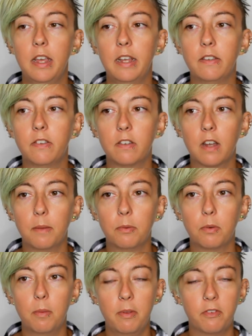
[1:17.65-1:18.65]
It
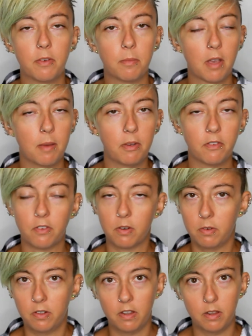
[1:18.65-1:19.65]
stops women from coming
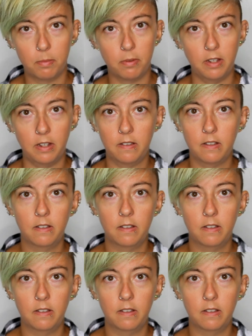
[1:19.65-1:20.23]
forward to the police.